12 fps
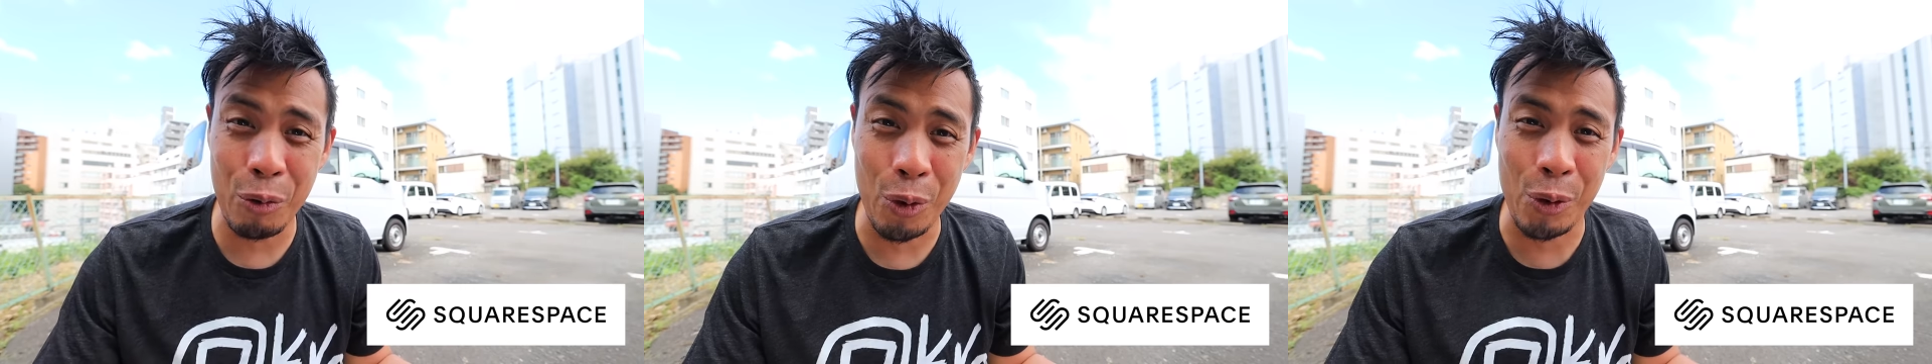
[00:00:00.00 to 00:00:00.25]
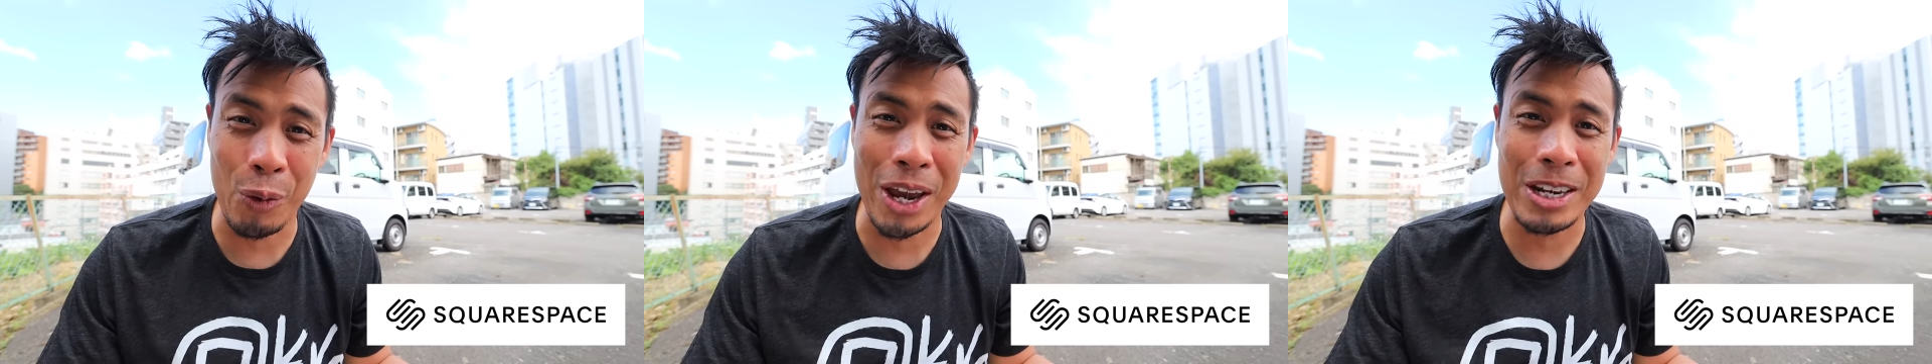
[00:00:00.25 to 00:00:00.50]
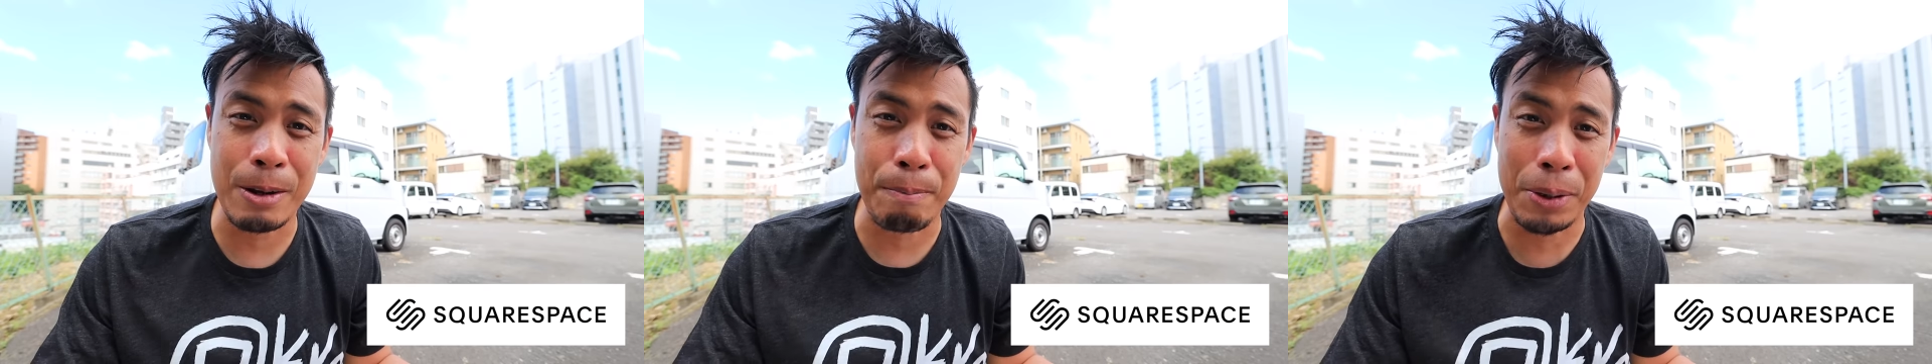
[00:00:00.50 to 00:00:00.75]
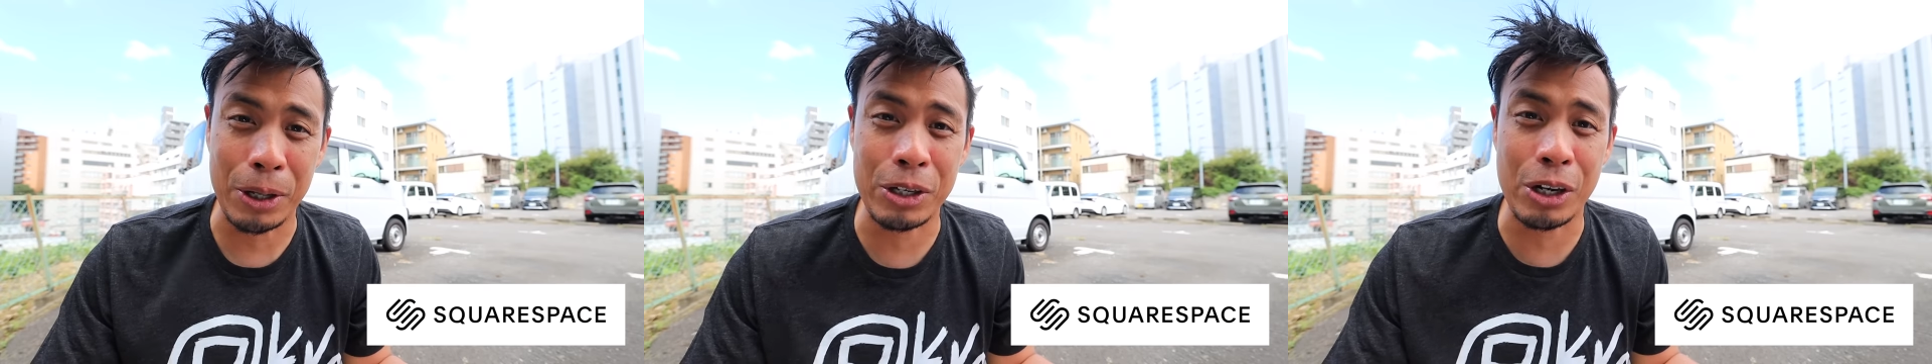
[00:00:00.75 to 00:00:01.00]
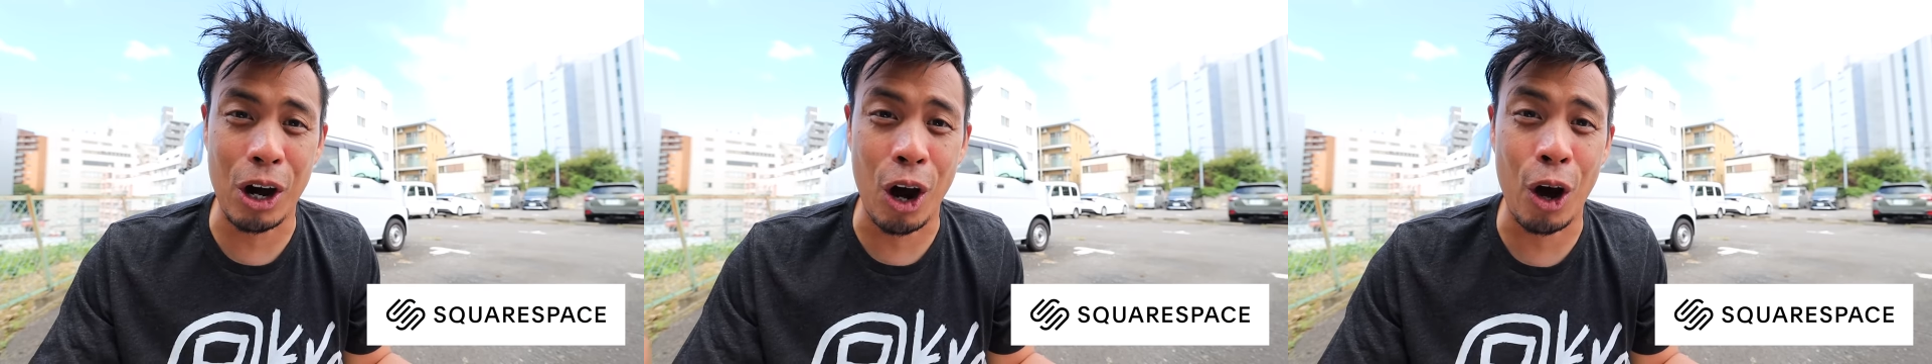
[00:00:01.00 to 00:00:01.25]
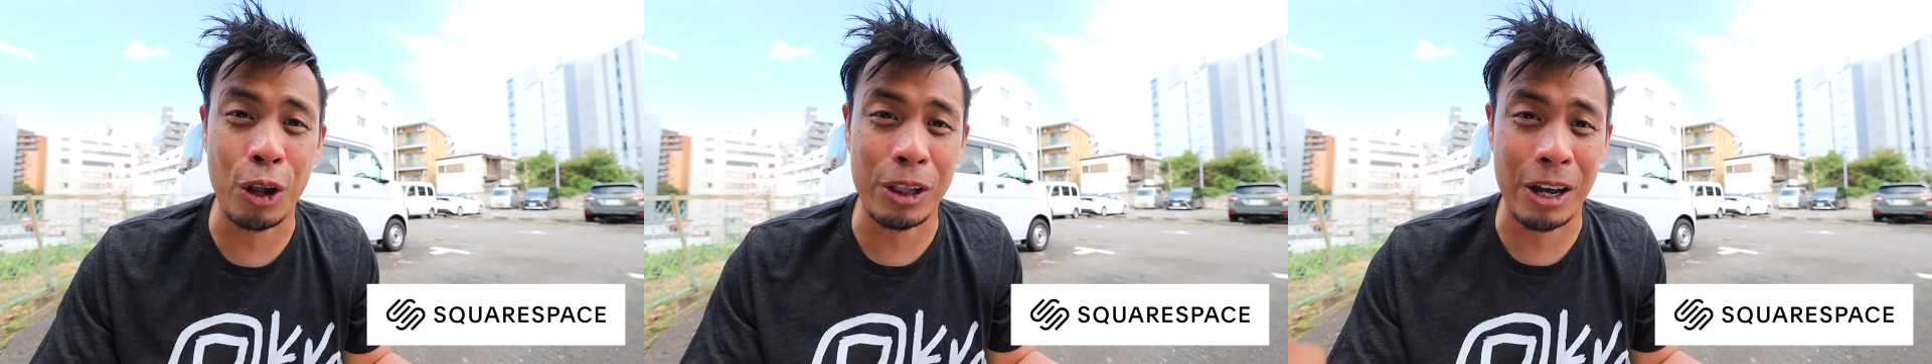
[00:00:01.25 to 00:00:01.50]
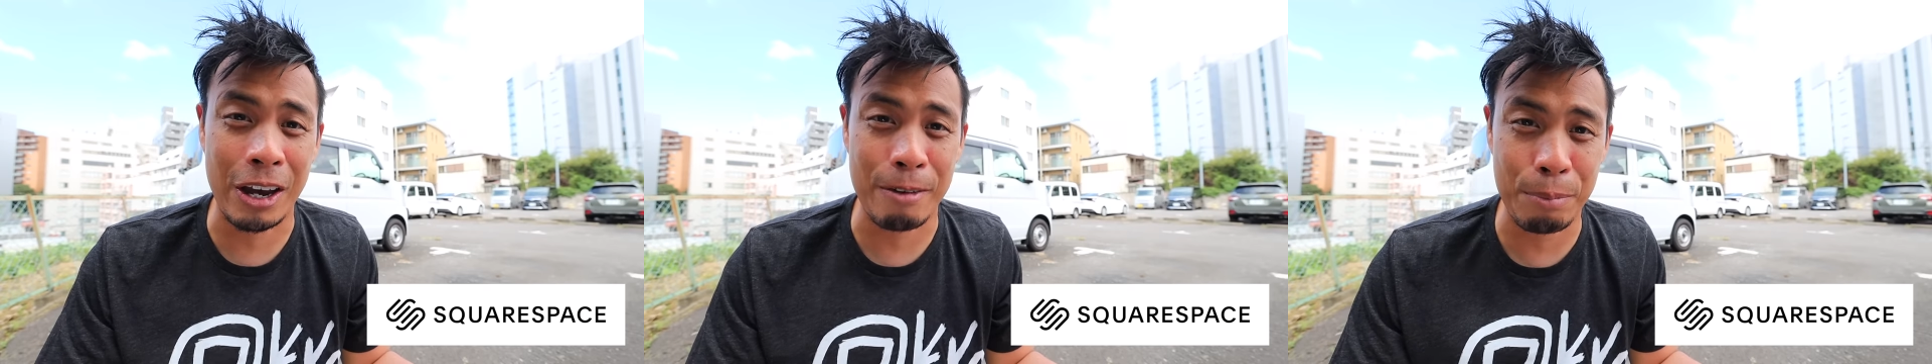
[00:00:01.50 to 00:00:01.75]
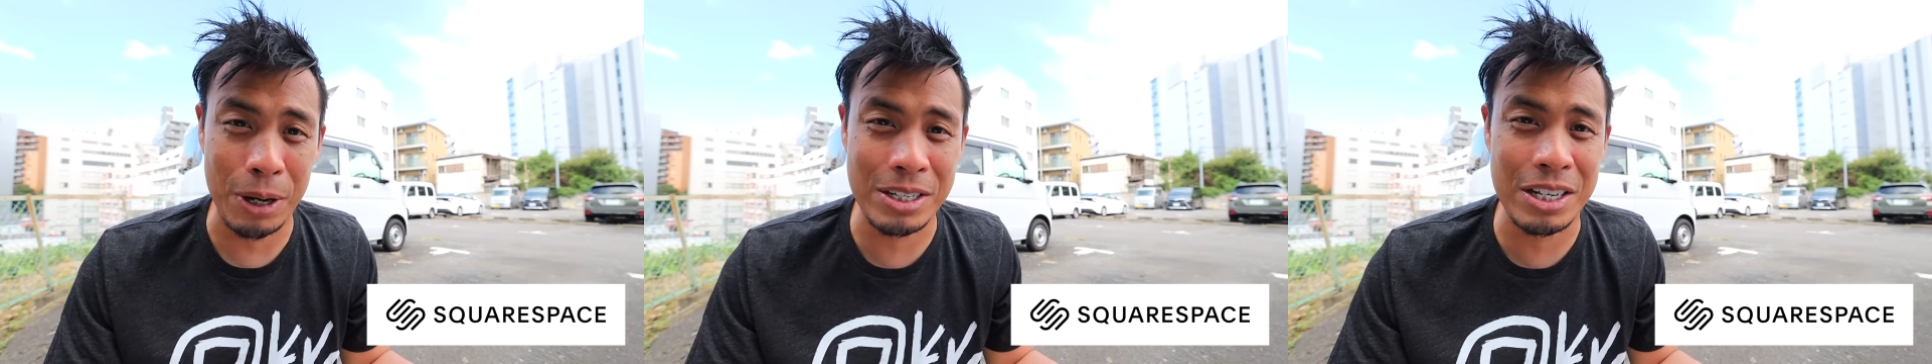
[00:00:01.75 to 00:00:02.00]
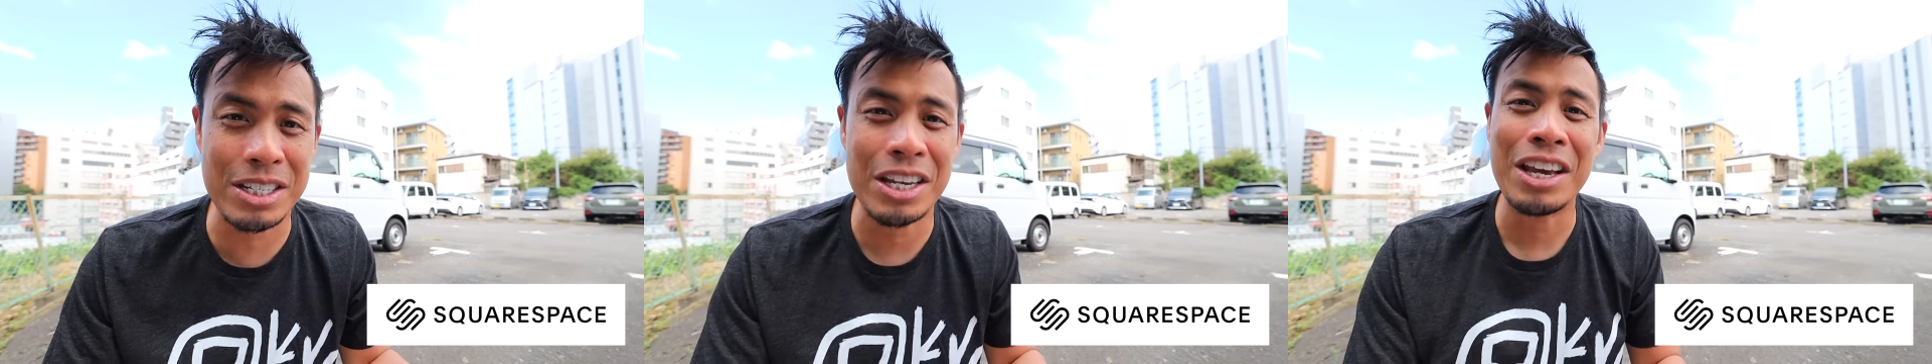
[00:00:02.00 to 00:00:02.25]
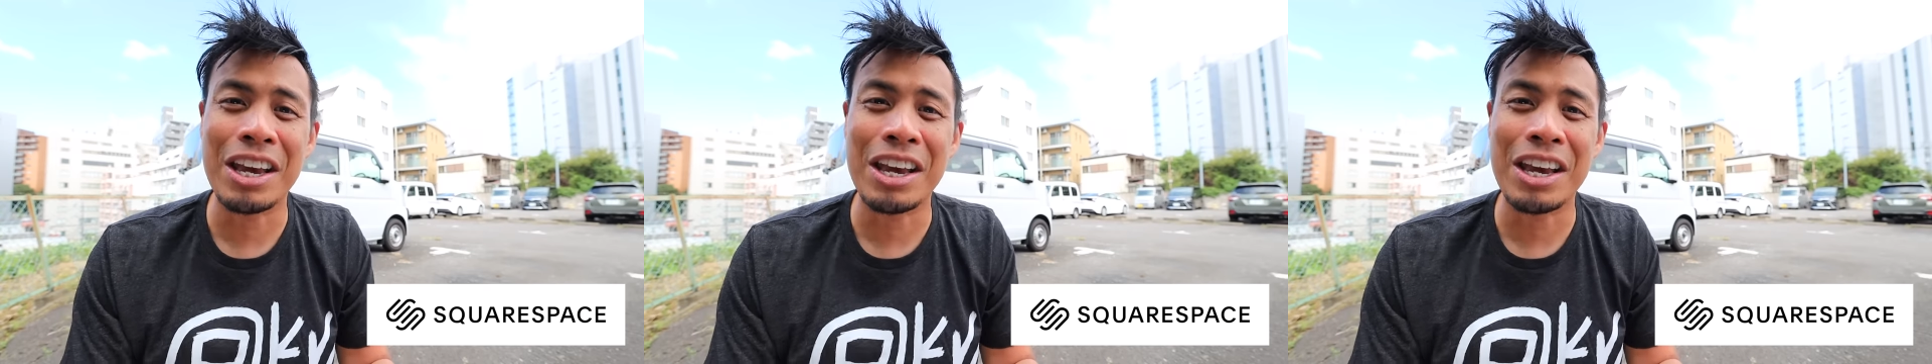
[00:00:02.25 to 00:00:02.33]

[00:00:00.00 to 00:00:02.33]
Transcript: one way to build your online presence.